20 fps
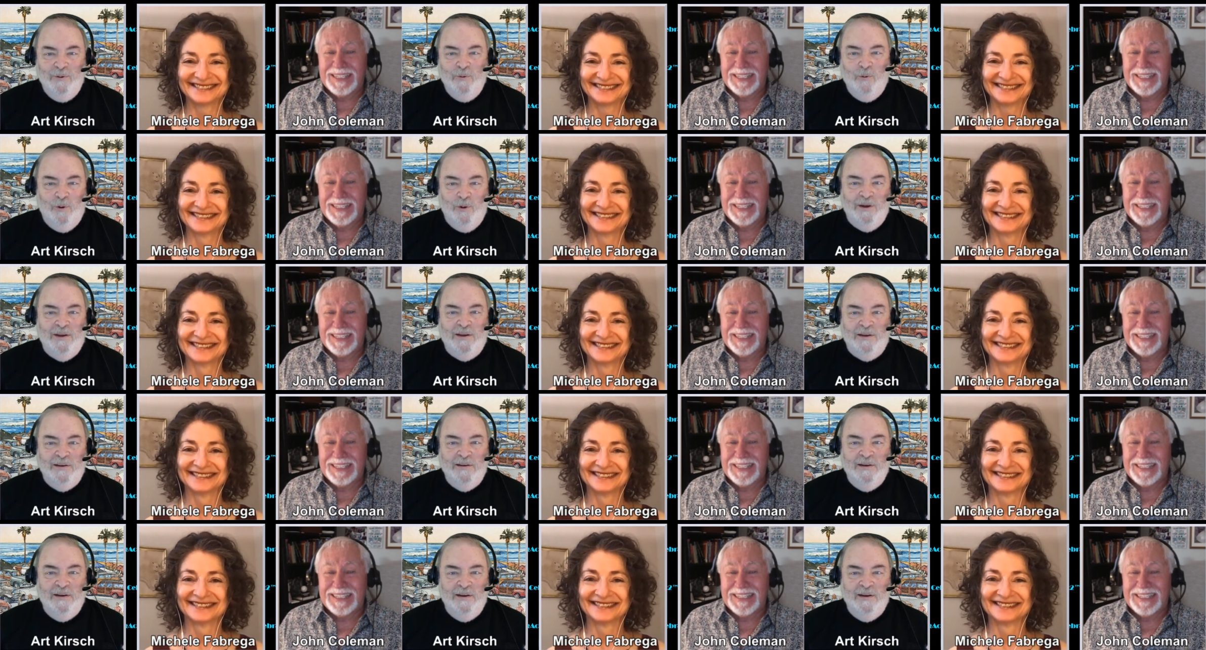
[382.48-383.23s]
Speaker 1: way.
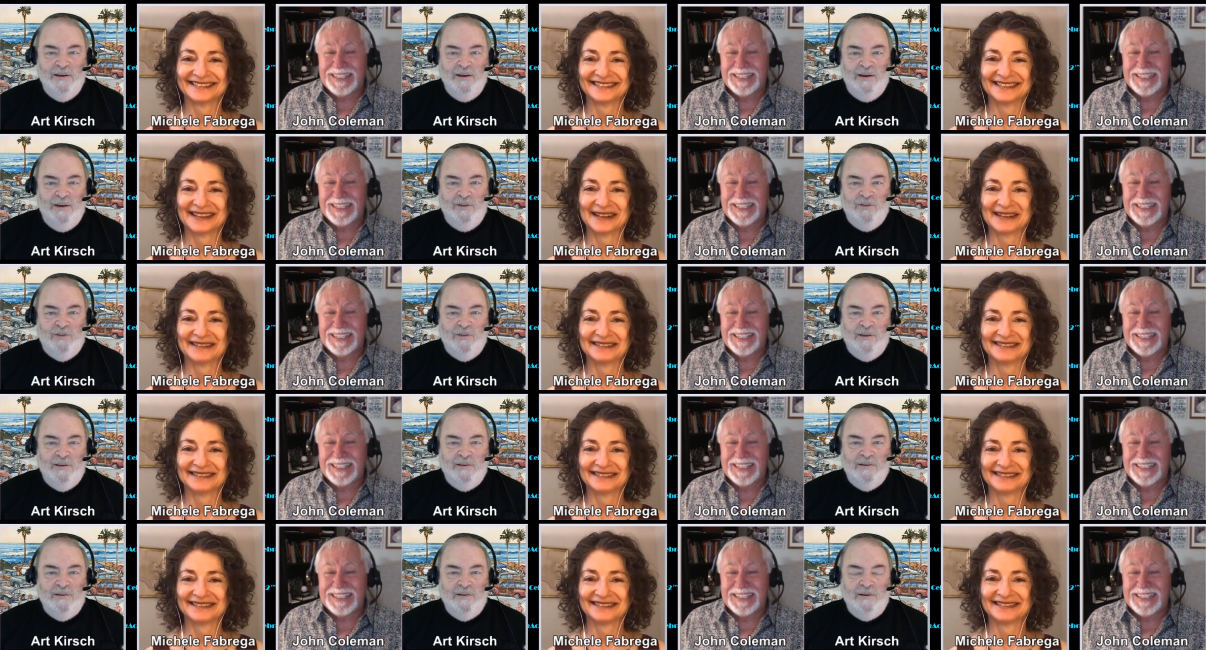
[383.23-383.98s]
I, I
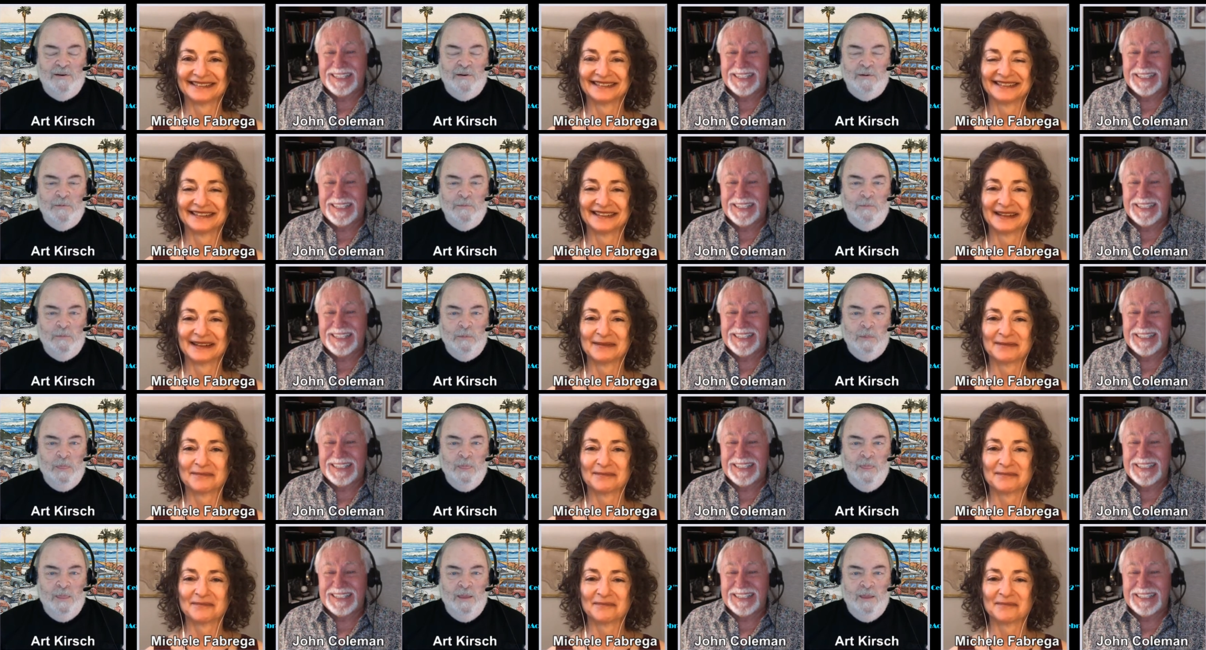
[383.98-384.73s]
think, um,
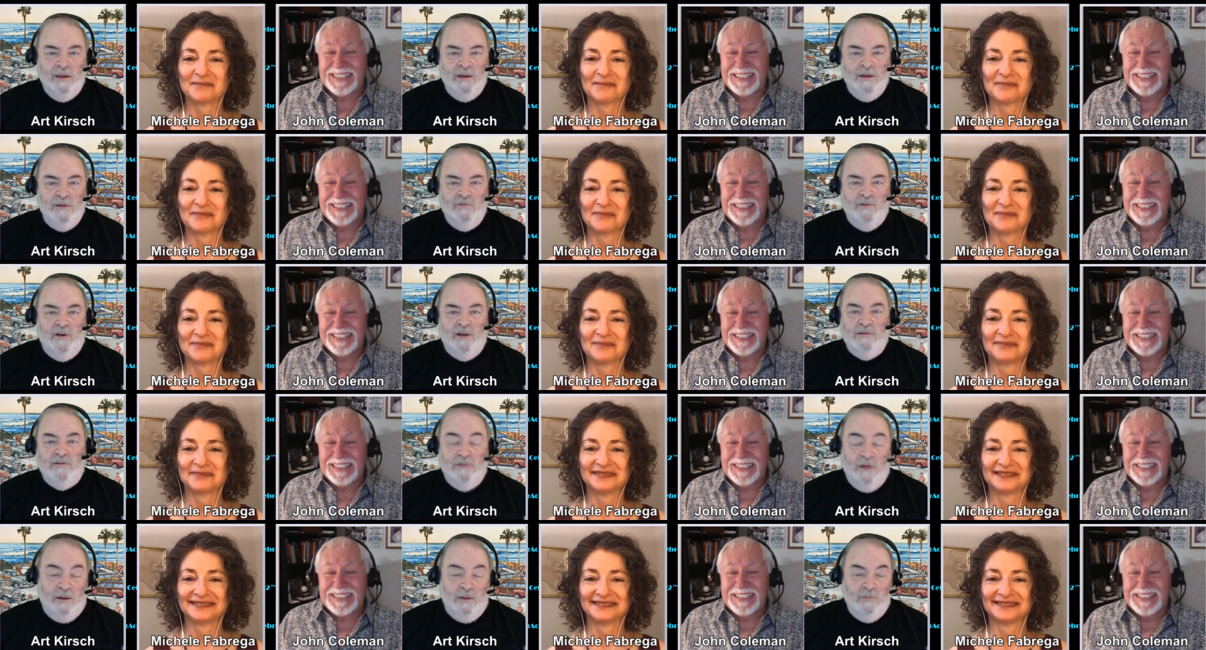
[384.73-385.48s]
in
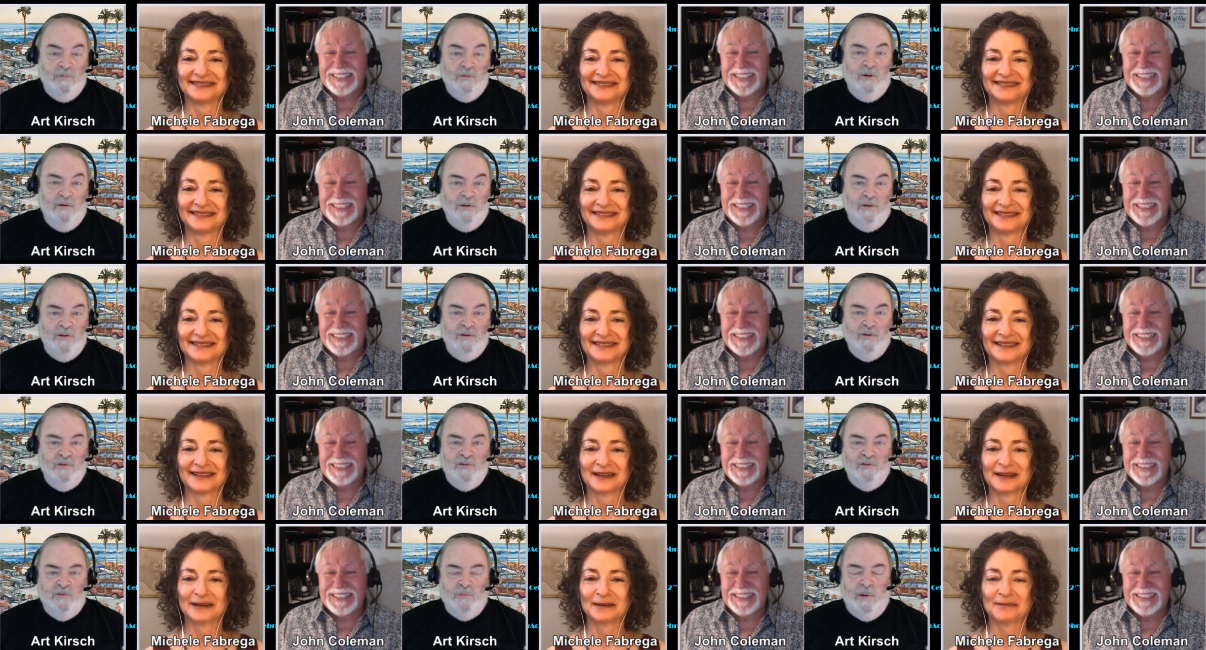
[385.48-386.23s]
fact, I'm going to use
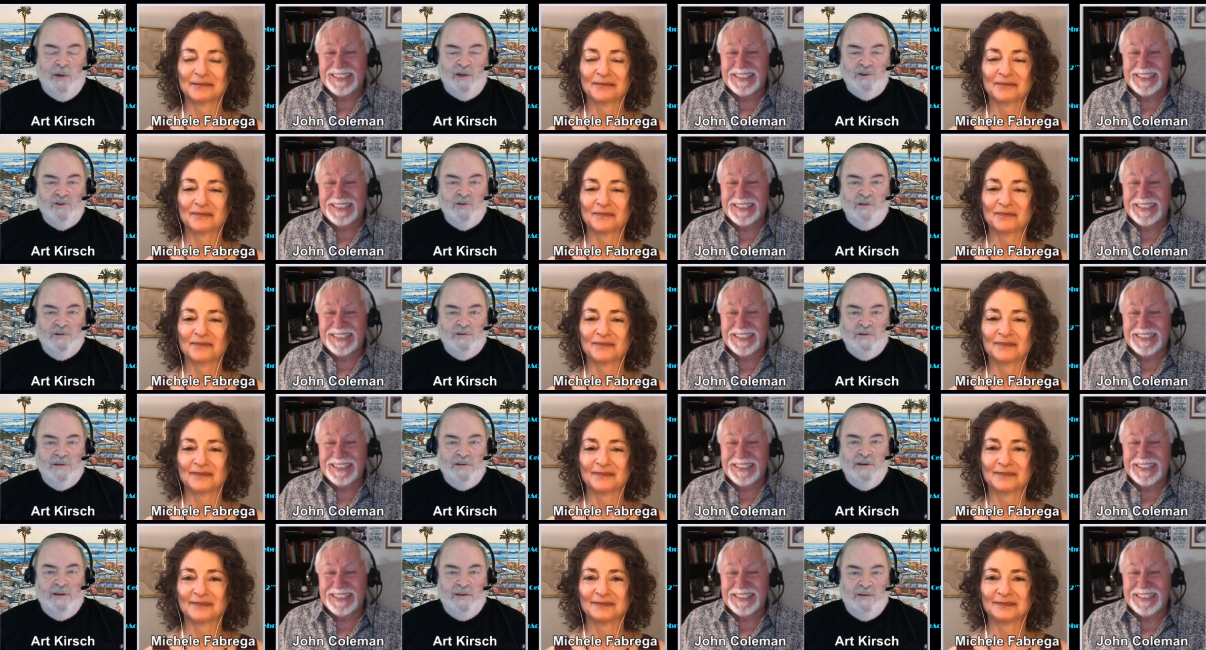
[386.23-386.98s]
a spatula
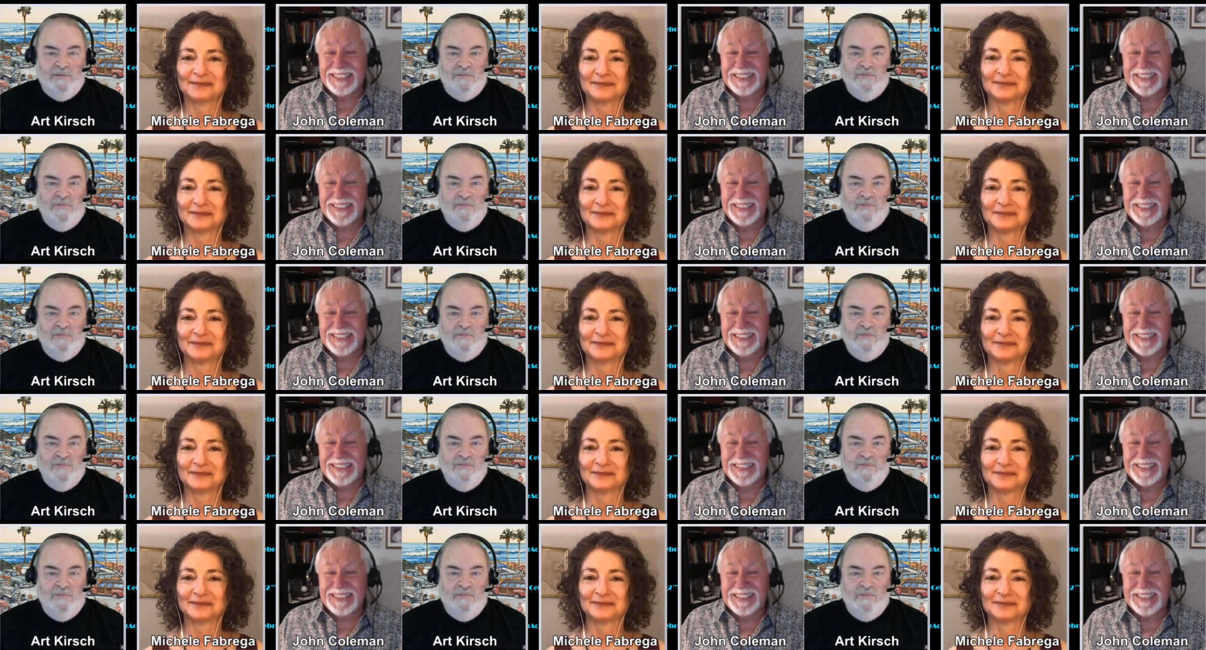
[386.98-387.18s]
tonight